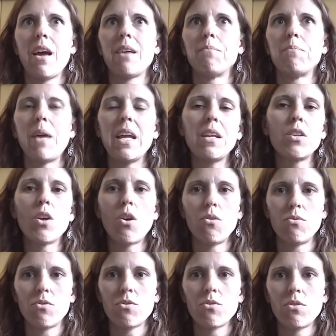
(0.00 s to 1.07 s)
make
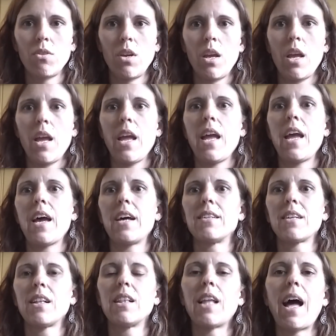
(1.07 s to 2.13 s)
notes,
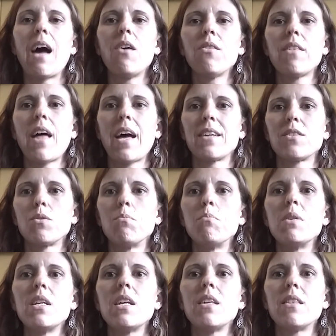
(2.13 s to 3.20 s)
and allow that to
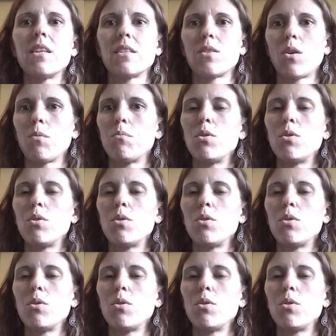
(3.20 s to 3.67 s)
be this